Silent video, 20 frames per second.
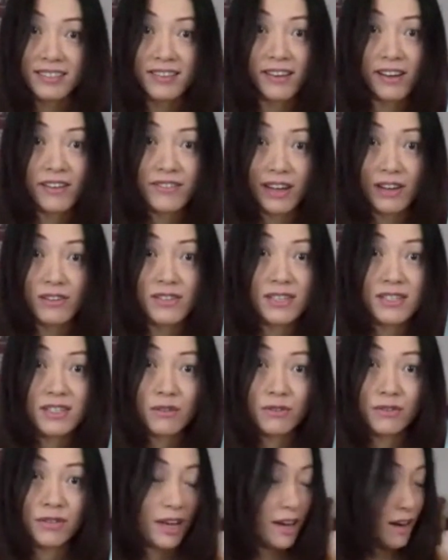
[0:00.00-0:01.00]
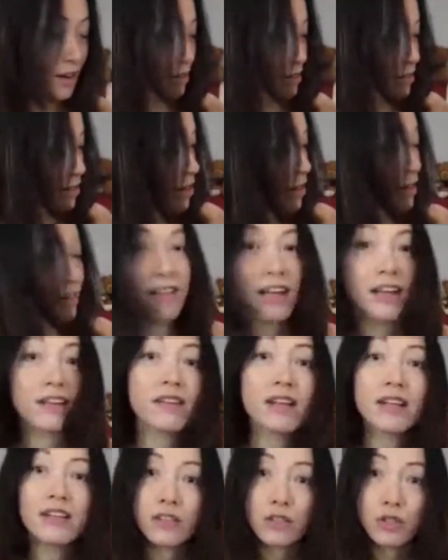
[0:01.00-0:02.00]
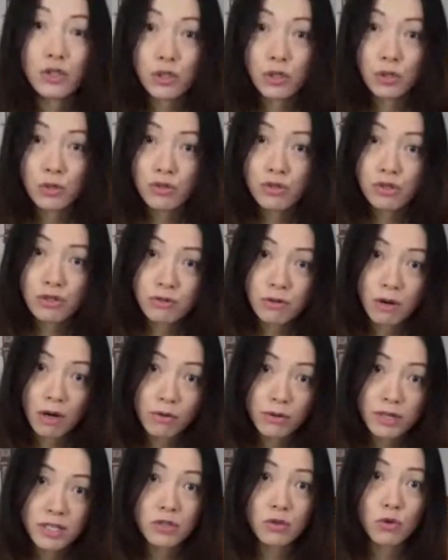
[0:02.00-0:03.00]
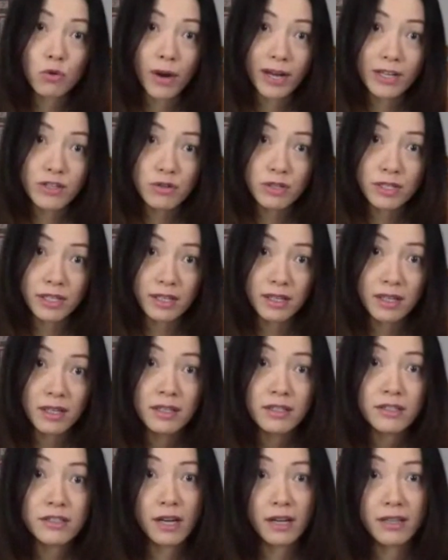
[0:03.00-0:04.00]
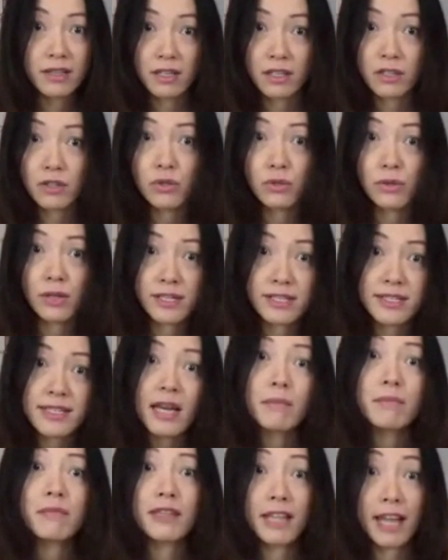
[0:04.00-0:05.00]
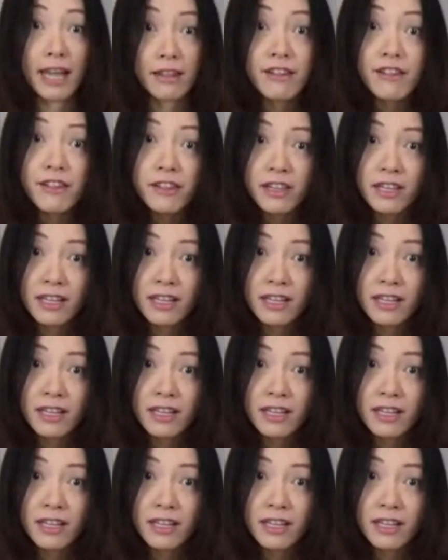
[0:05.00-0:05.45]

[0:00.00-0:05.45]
thousands of years, then the 2 strokes gradually turned into the same length.